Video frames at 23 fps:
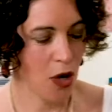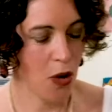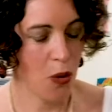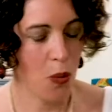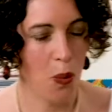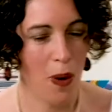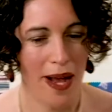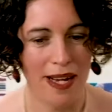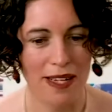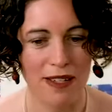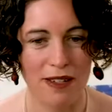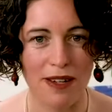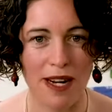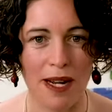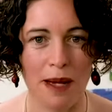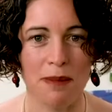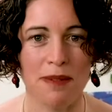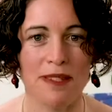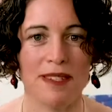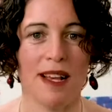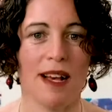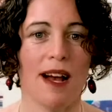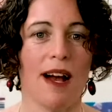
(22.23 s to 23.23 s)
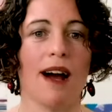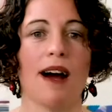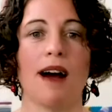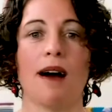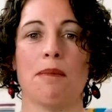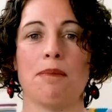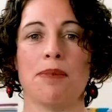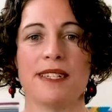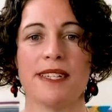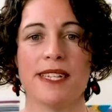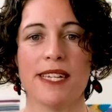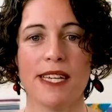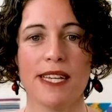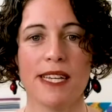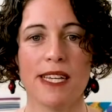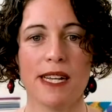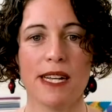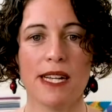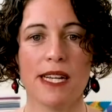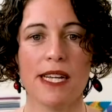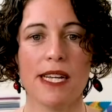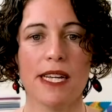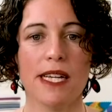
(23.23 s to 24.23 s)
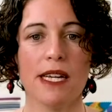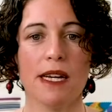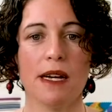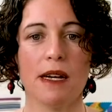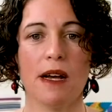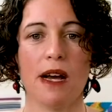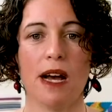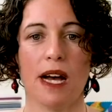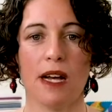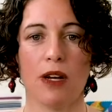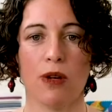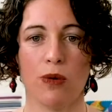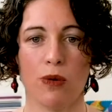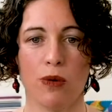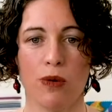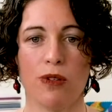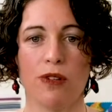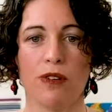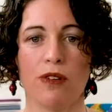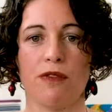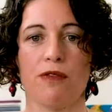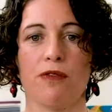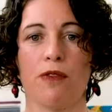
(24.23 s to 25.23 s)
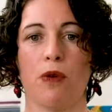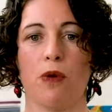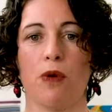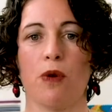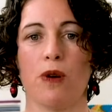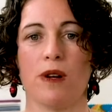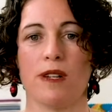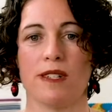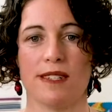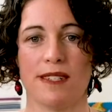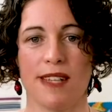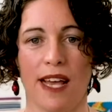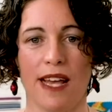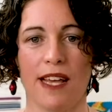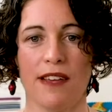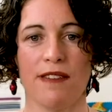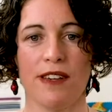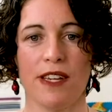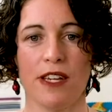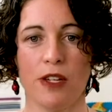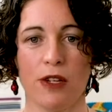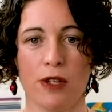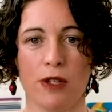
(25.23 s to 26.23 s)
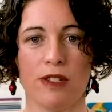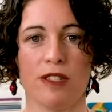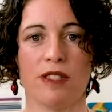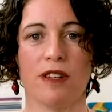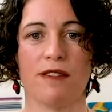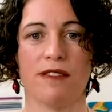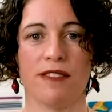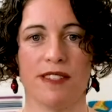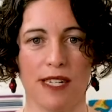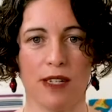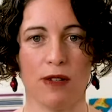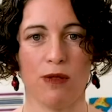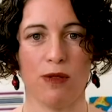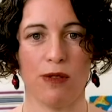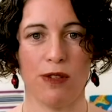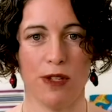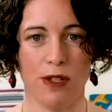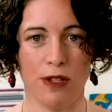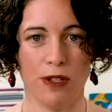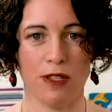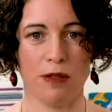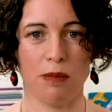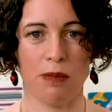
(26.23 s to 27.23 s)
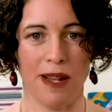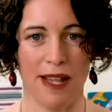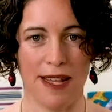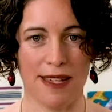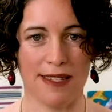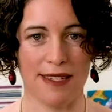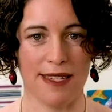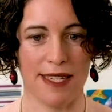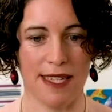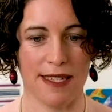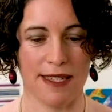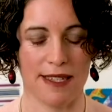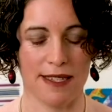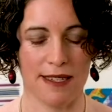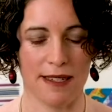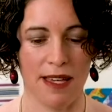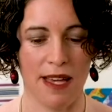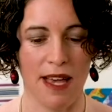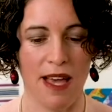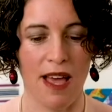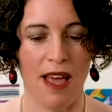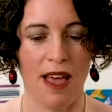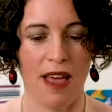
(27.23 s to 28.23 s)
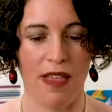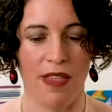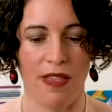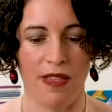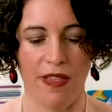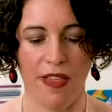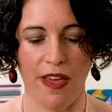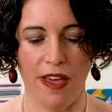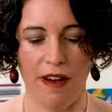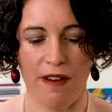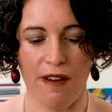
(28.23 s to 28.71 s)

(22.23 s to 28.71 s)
wax wraps are particularly good for saving use of single-use plastics. They're